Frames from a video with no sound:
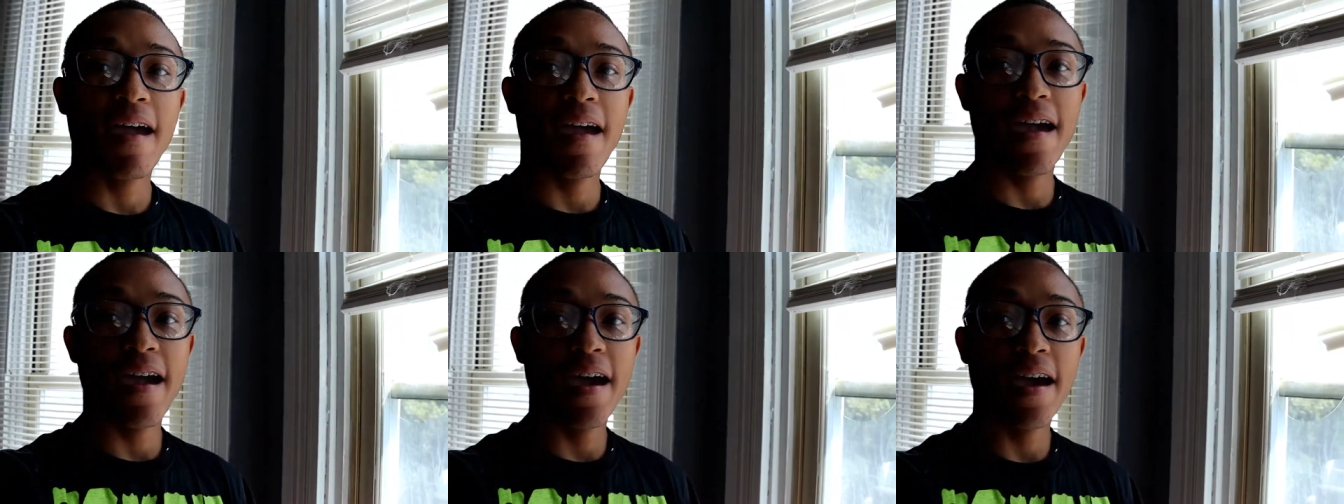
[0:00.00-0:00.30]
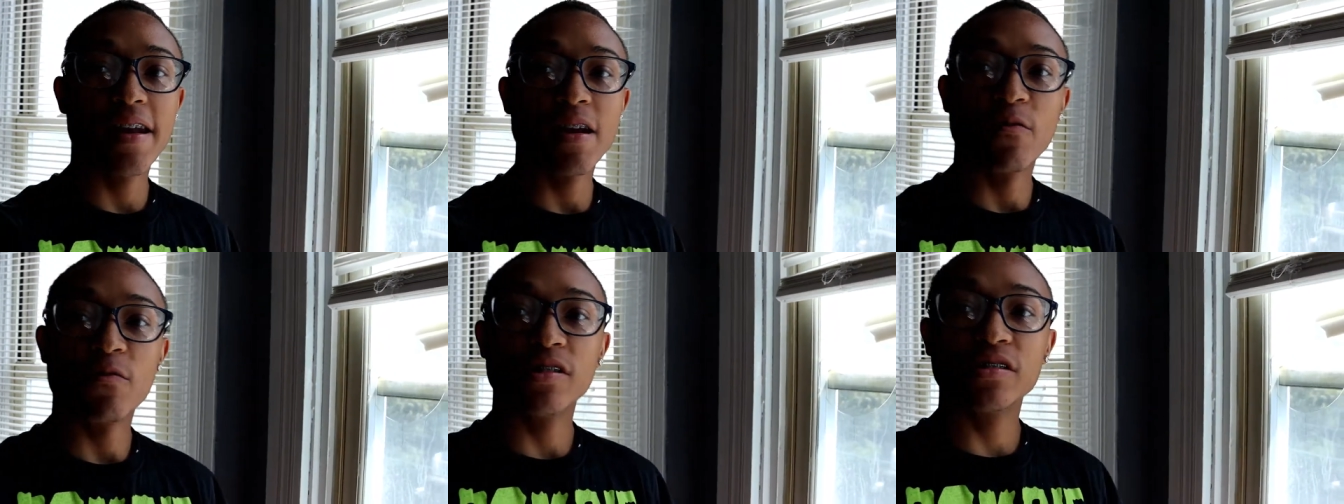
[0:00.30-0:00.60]

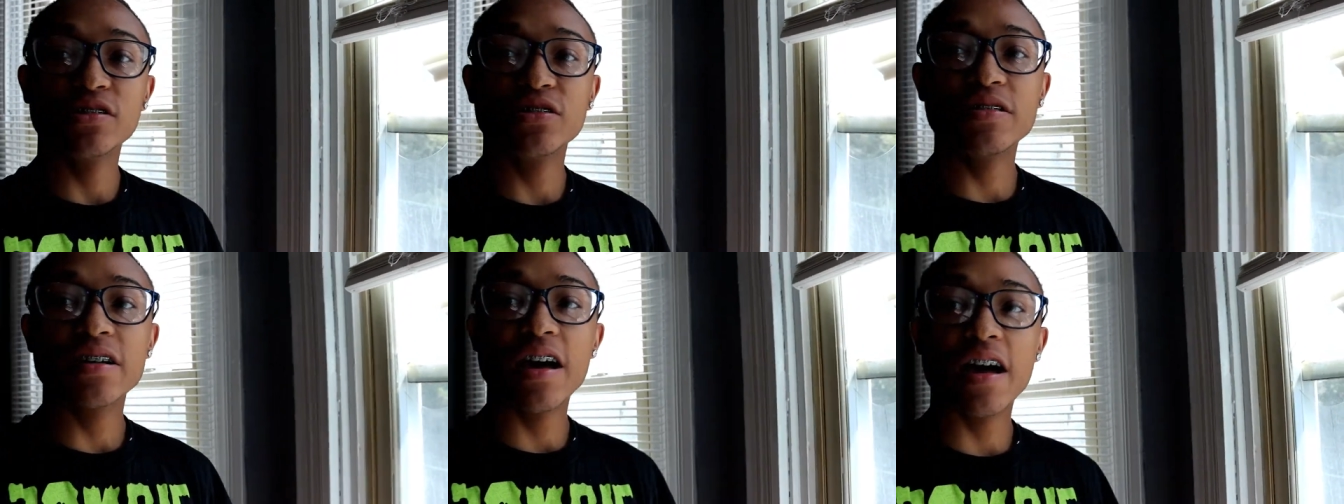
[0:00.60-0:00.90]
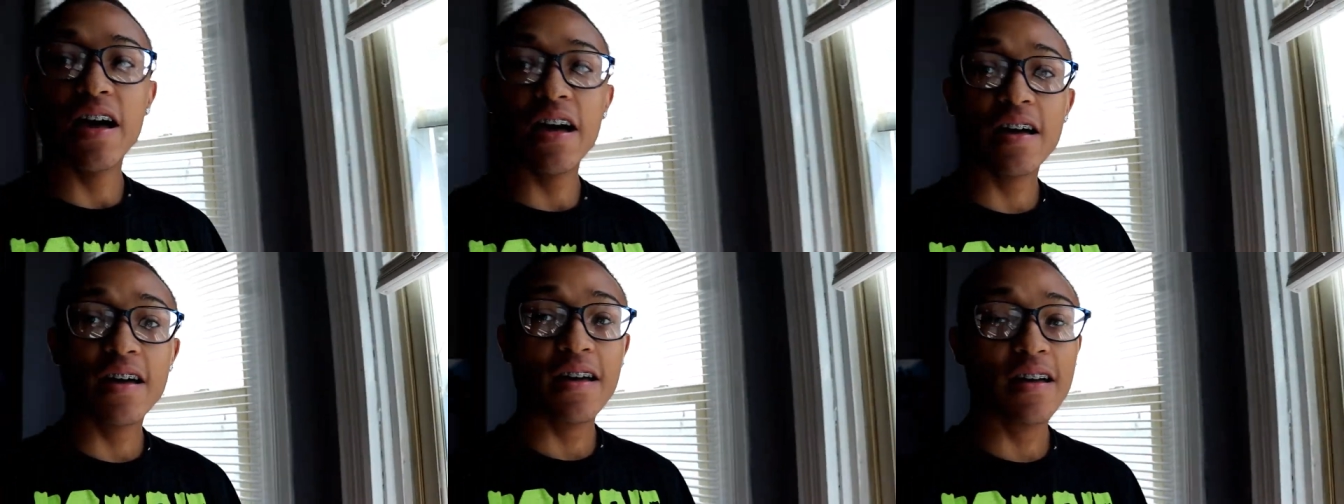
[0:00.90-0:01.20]
and I wanted
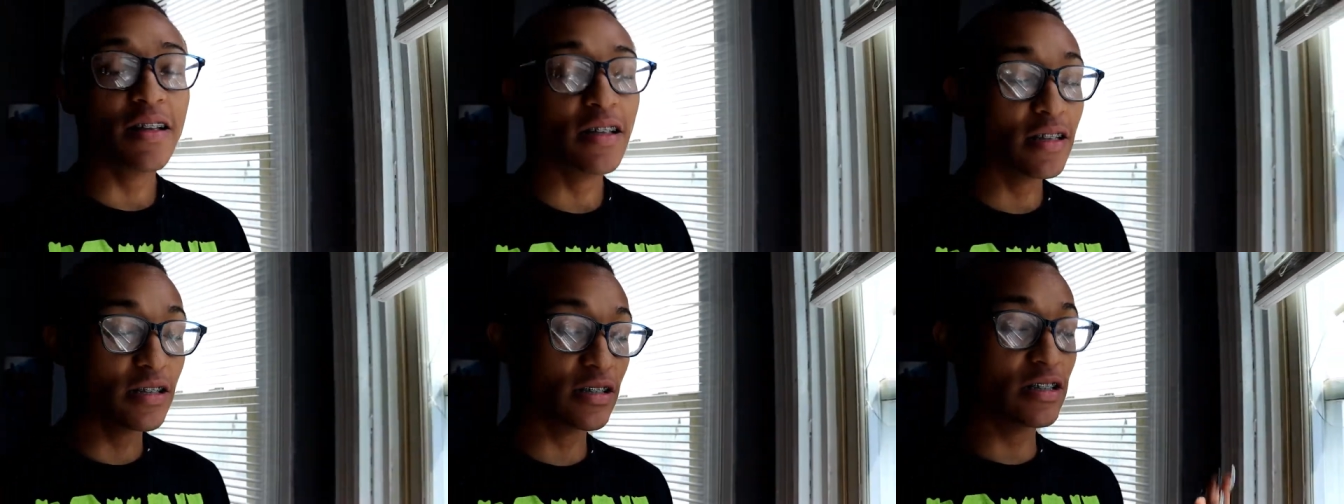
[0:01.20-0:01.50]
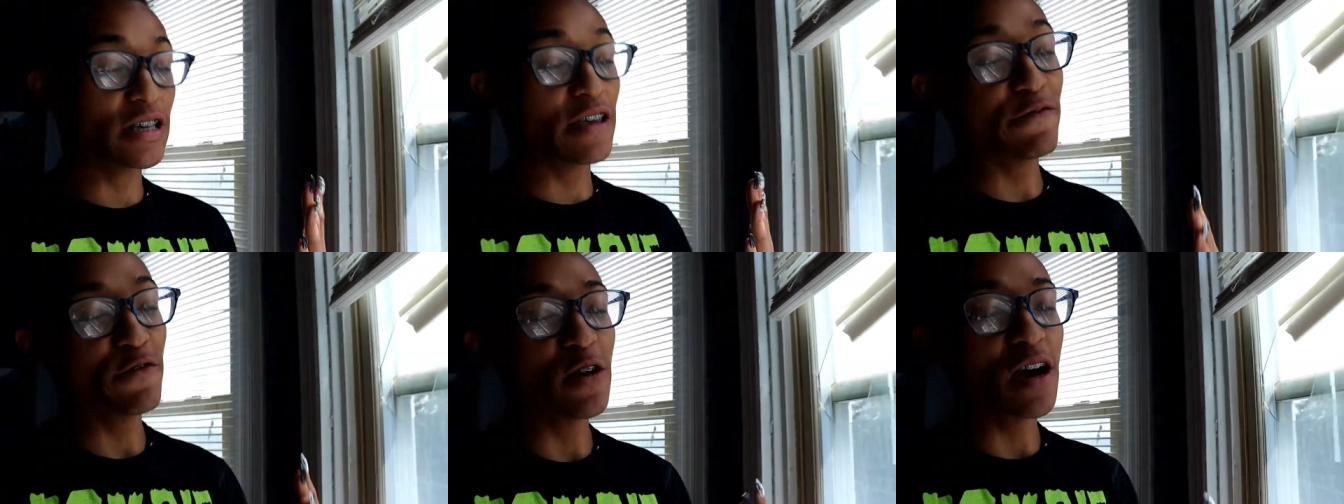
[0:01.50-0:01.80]
to
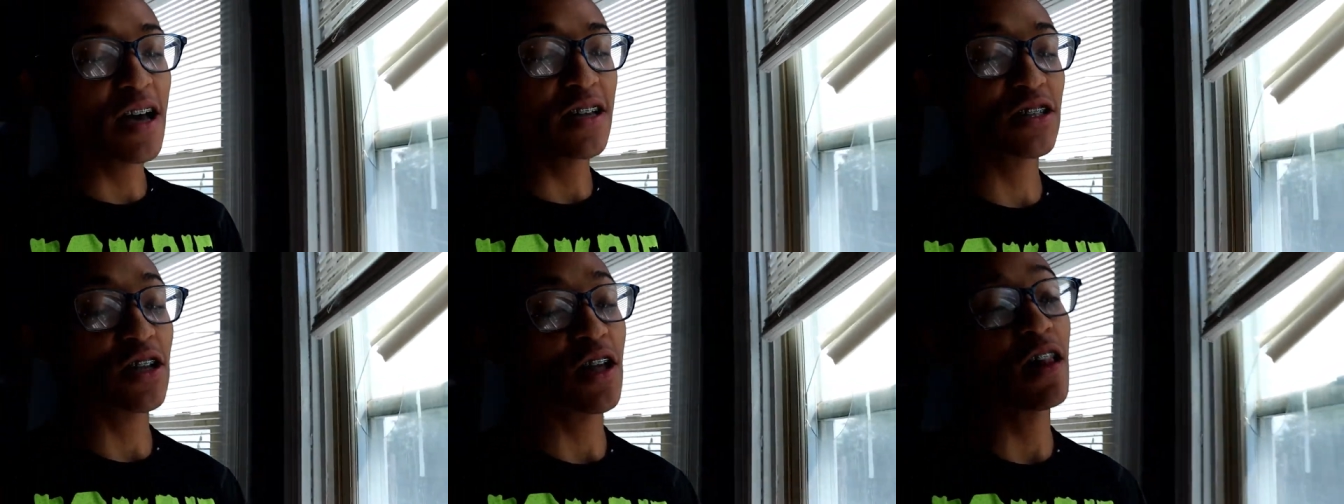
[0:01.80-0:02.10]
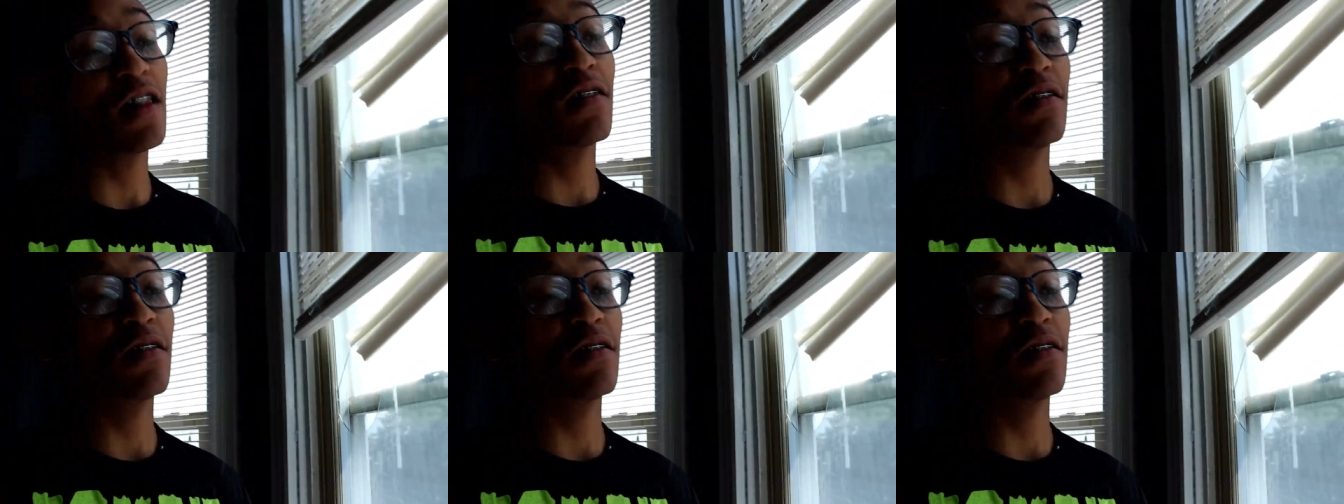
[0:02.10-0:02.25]
give you guys a